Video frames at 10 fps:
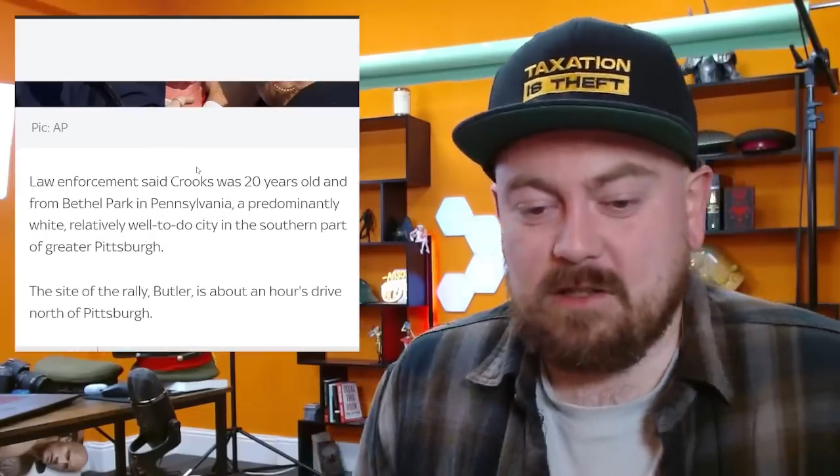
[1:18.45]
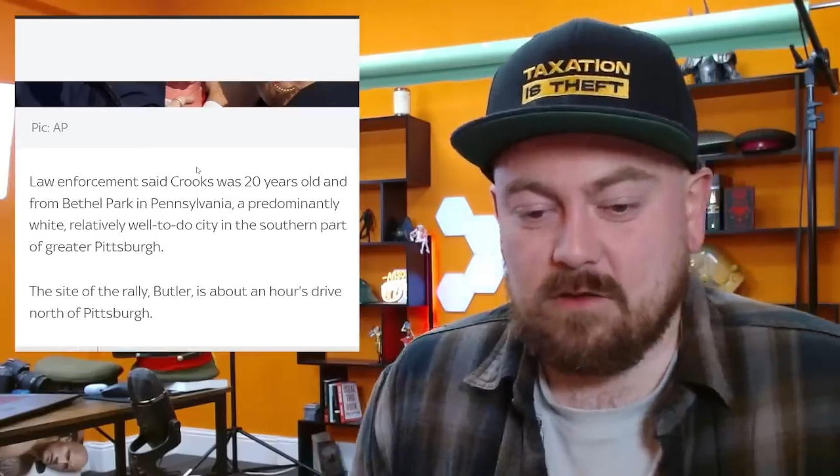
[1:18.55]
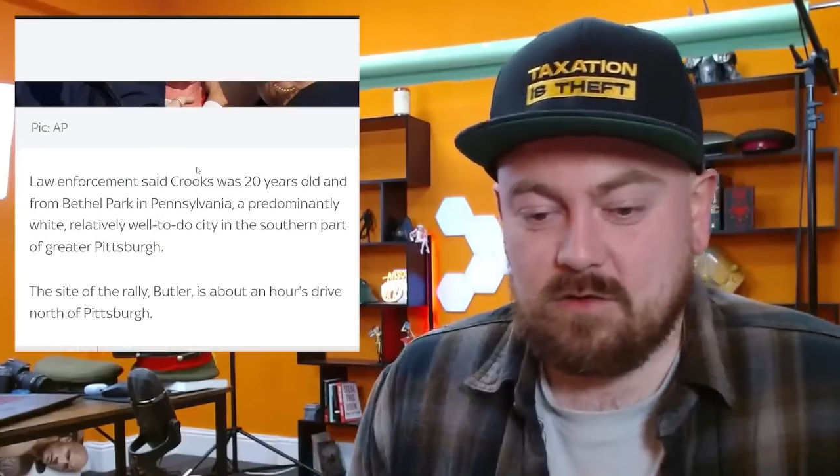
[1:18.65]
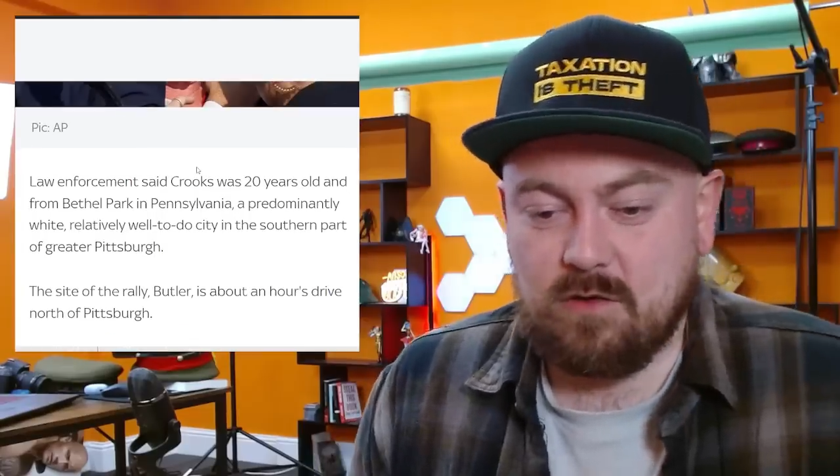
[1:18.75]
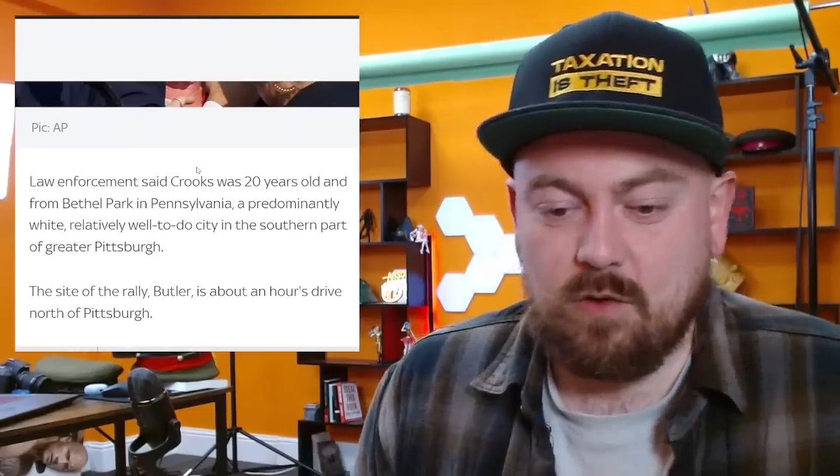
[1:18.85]

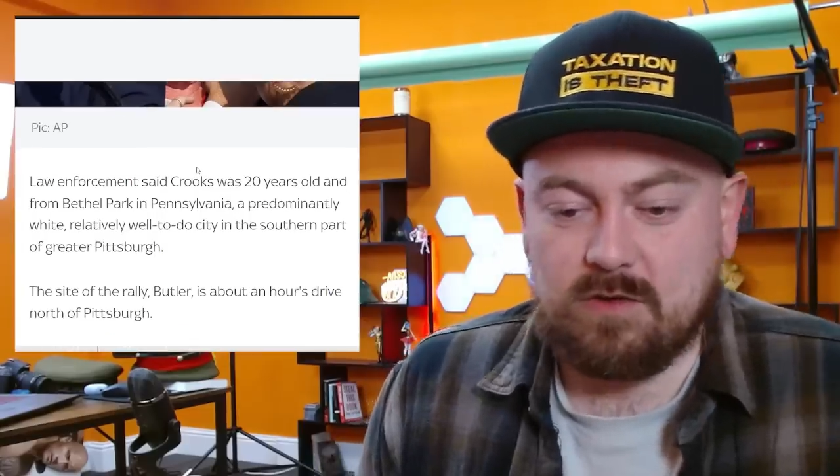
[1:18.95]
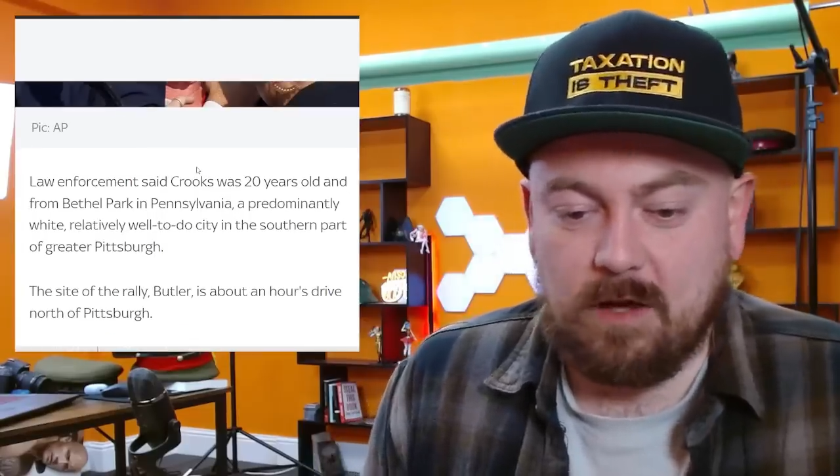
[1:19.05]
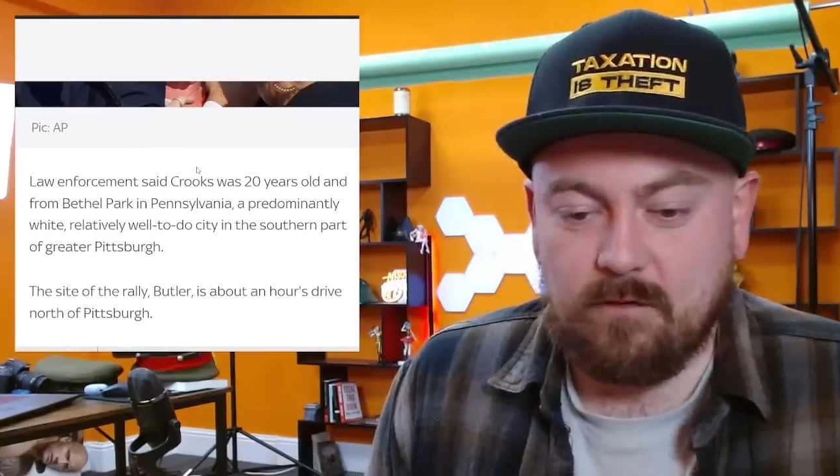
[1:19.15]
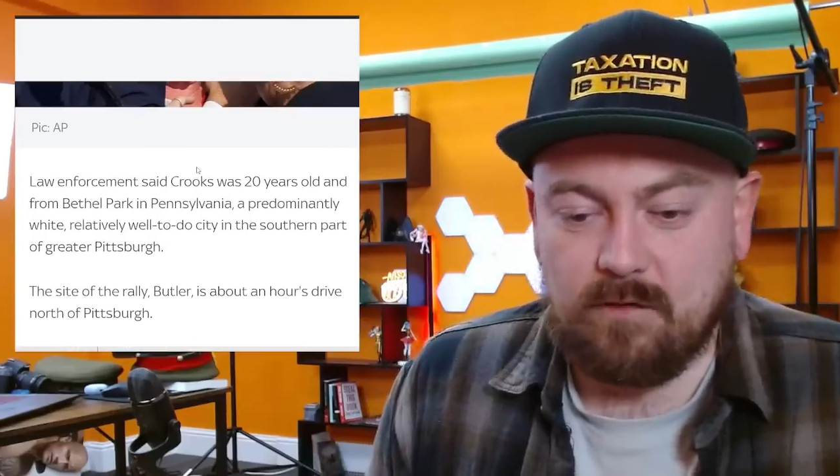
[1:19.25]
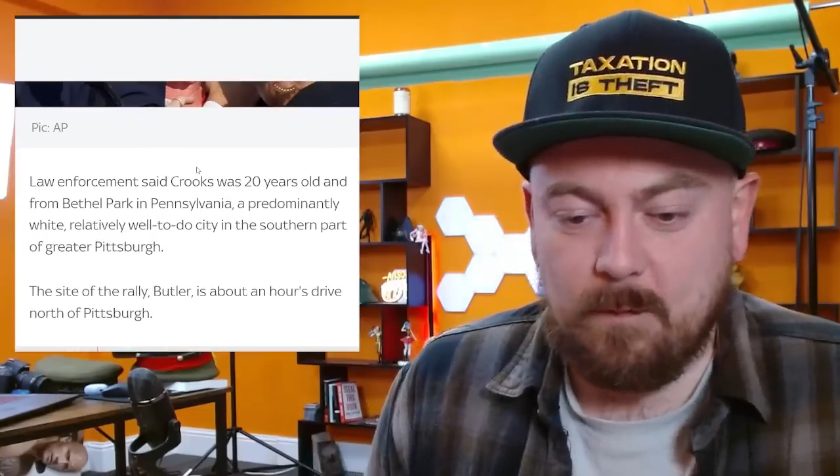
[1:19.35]
years old
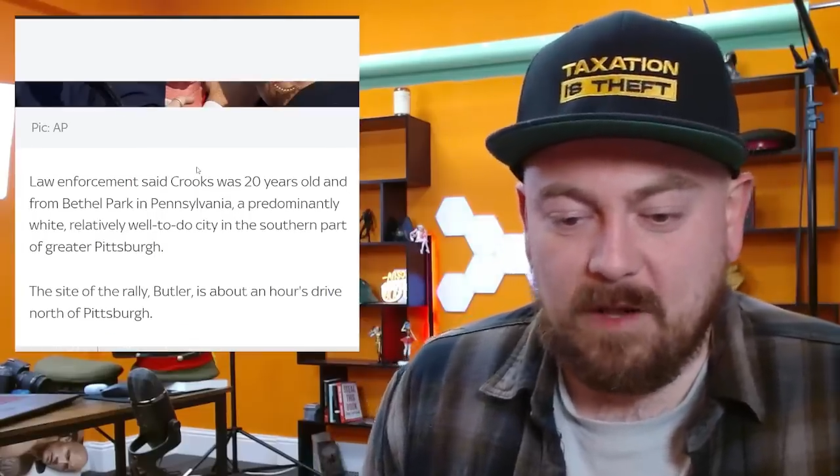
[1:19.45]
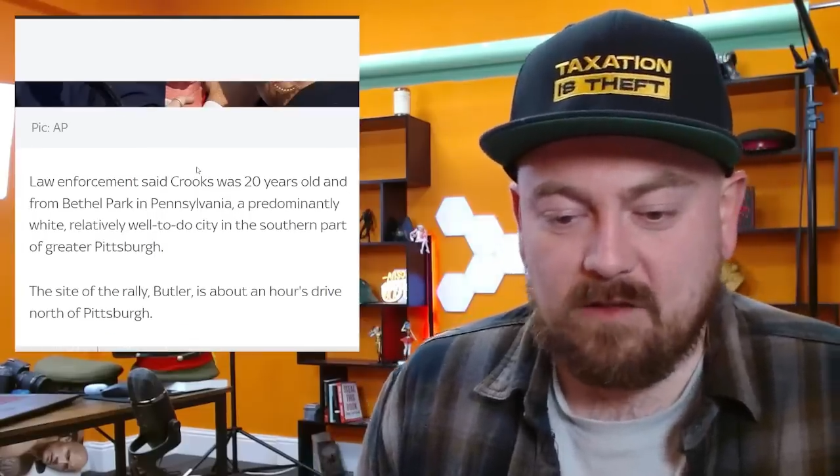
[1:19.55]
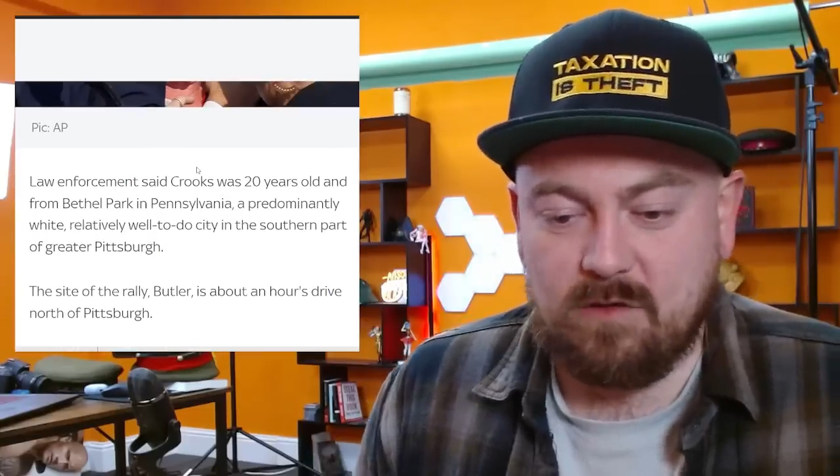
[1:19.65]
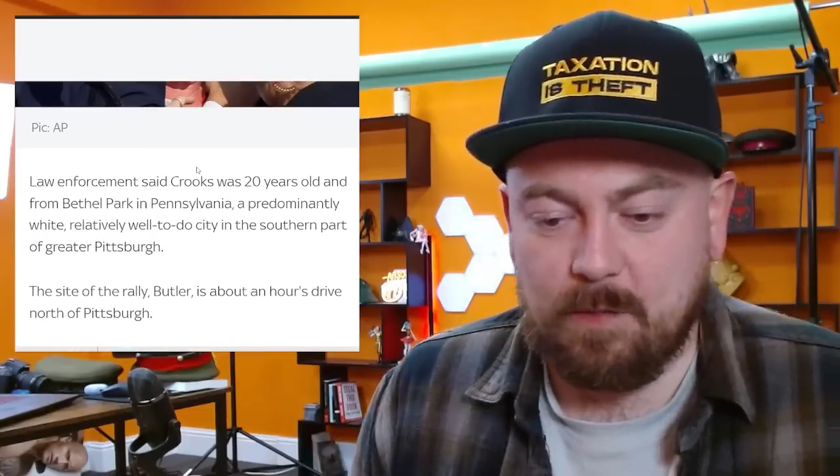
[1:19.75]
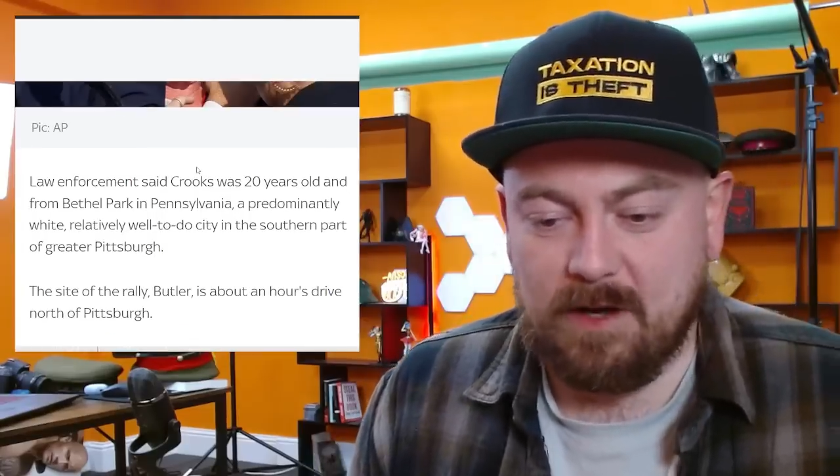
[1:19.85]
and from
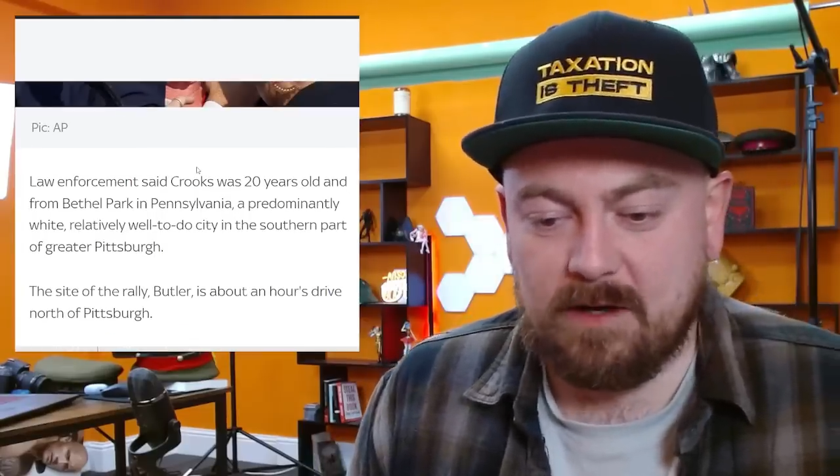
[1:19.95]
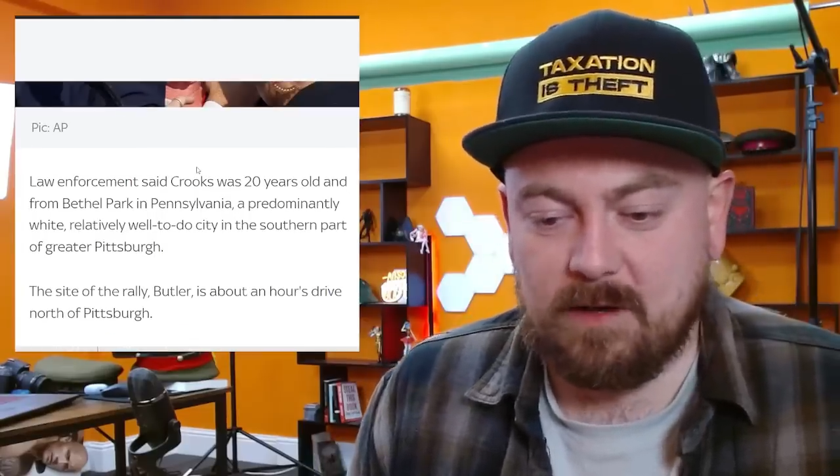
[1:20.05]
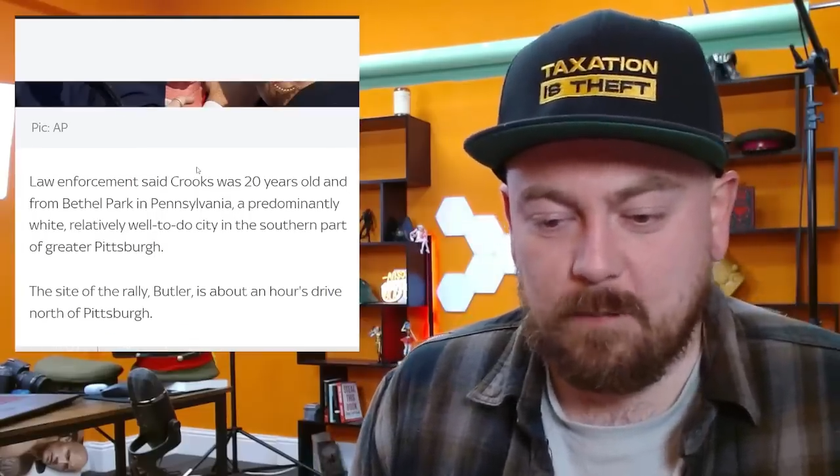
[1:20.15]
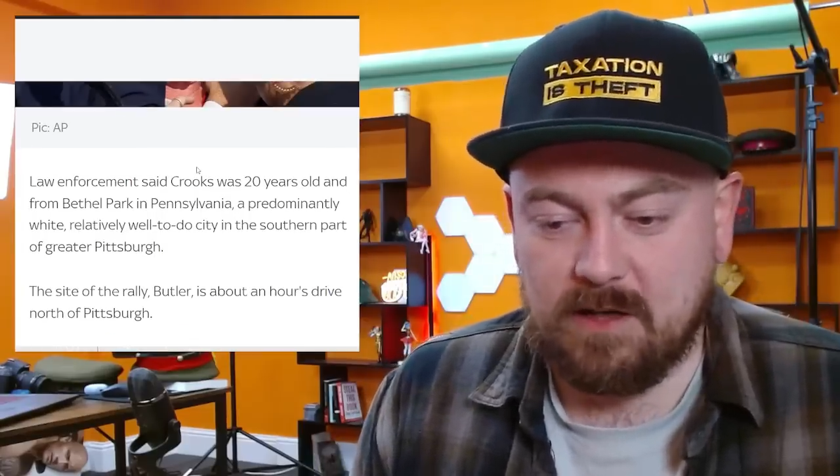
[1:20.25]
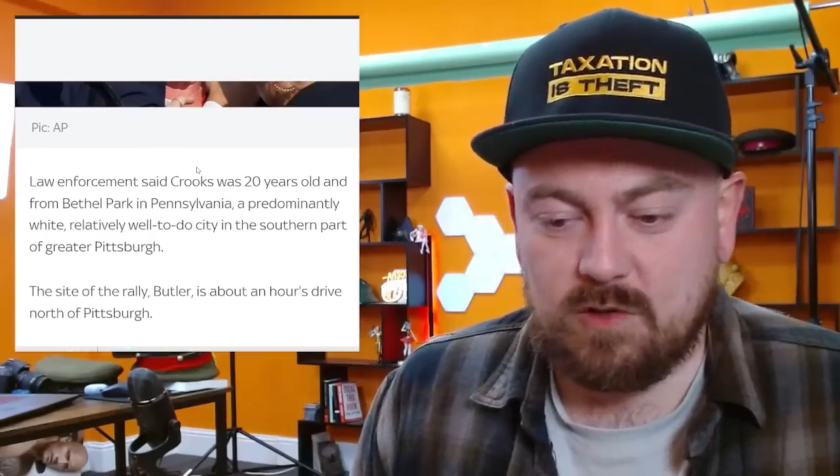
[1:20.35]
Bethel Park
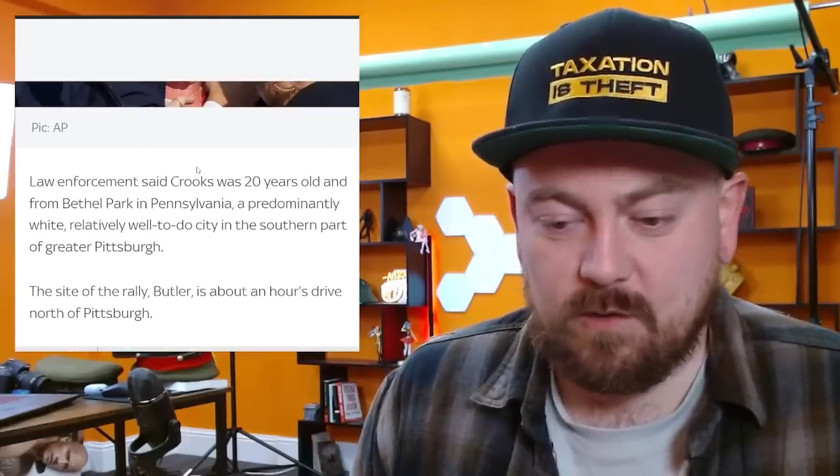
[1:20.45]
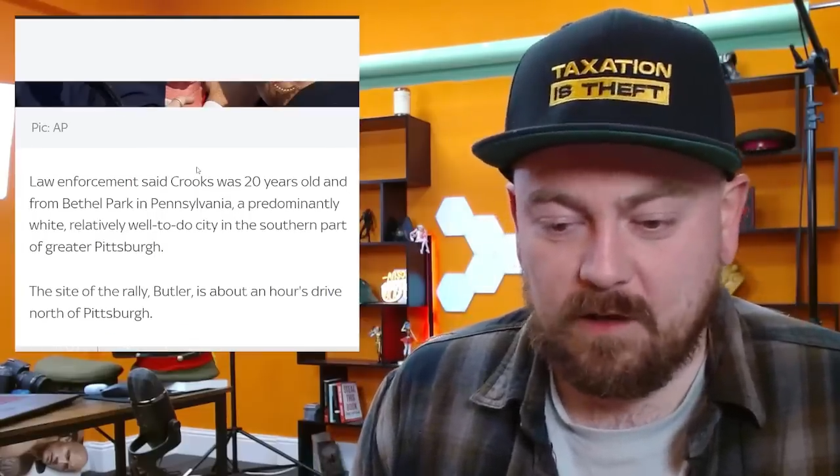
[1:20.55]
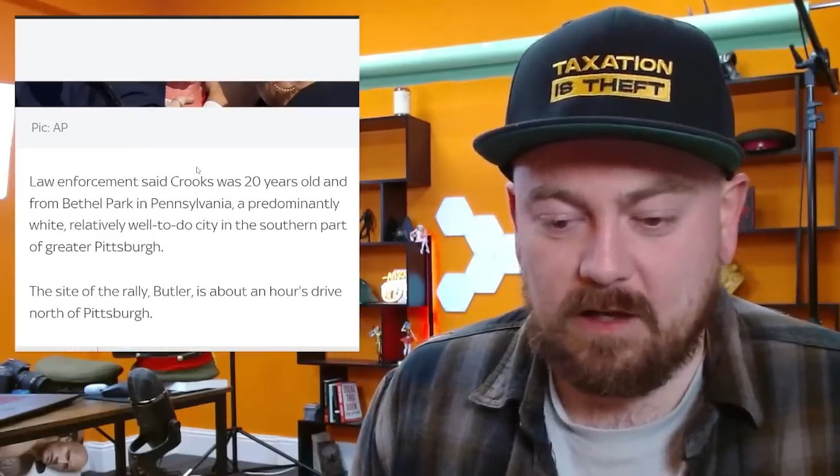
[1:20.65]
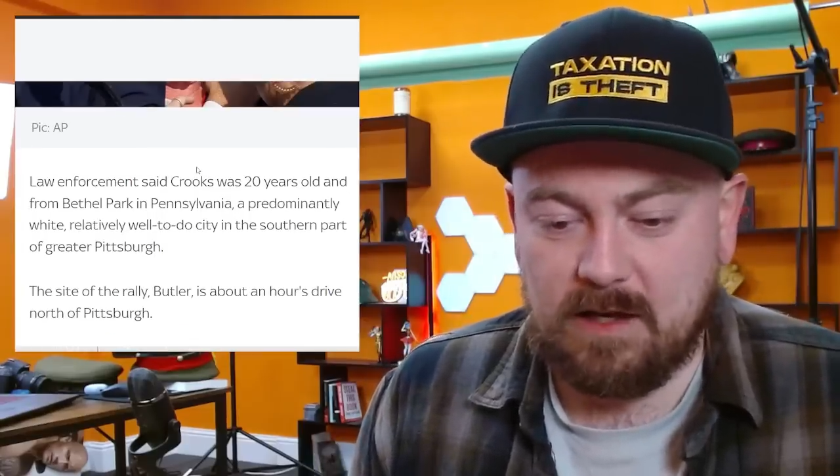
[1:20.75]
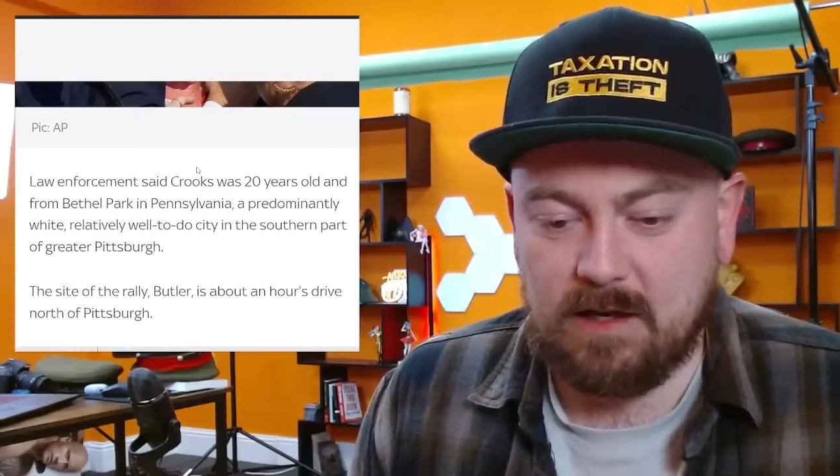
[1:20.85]
in
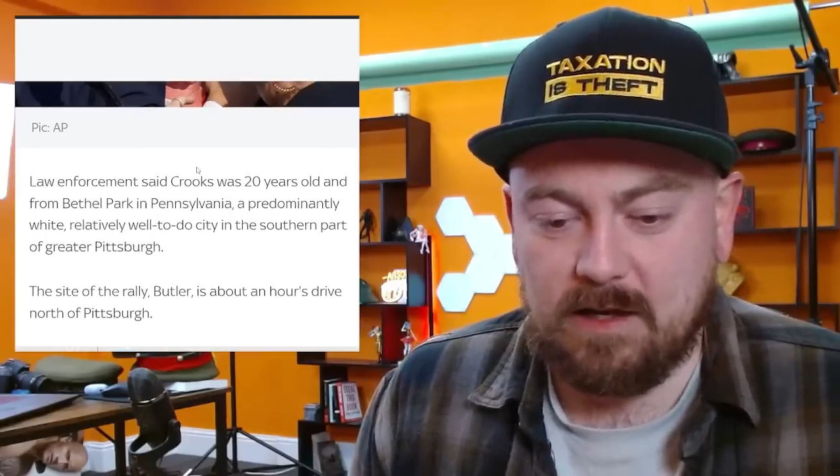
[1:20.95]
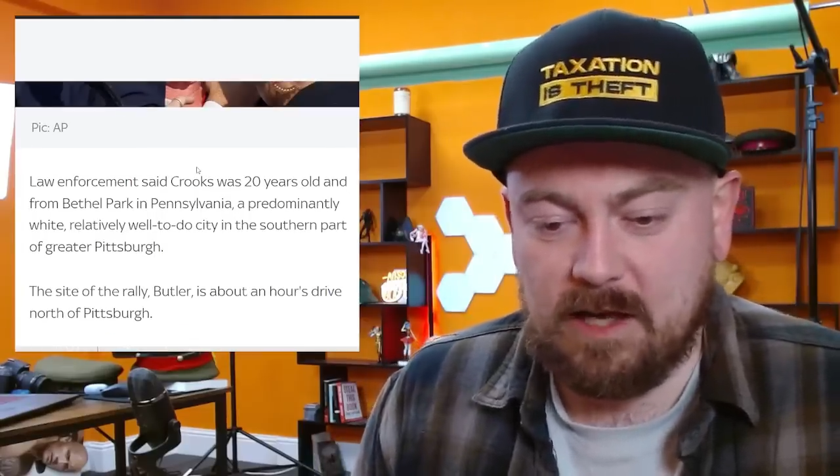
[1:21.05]
Pennsylvania,